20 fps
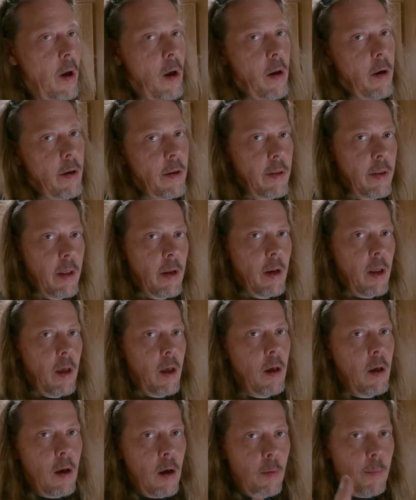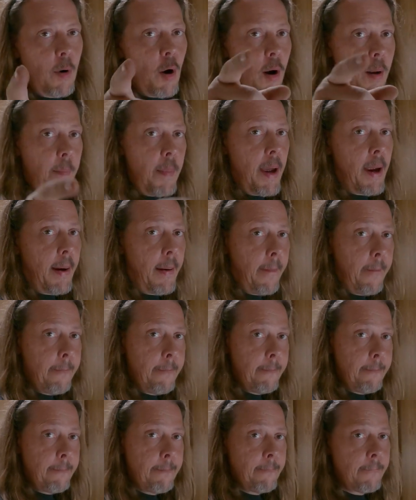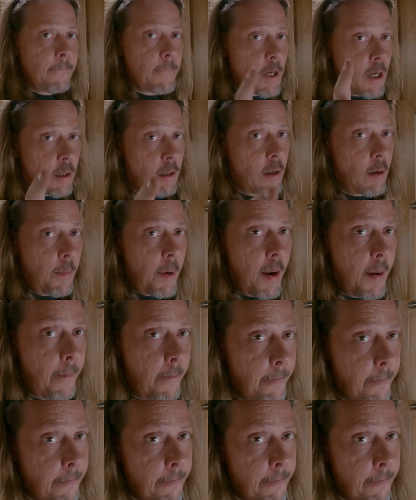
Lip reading: on, and then I'll be right back. Talk to you in a minute.